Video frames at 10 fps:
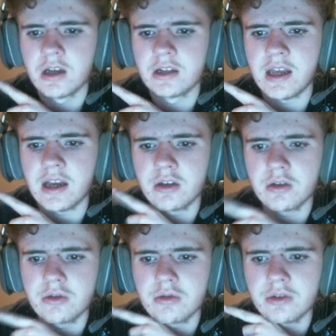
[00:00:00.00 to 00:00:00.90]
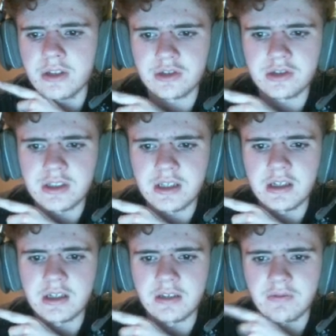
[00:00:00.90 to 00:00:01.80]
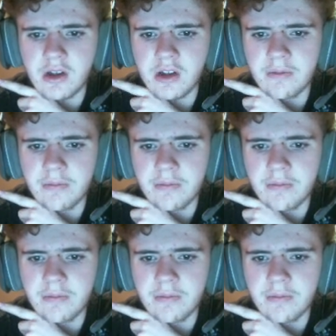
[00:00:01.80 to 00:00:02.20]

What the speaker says: Tegu Lizard Skin default.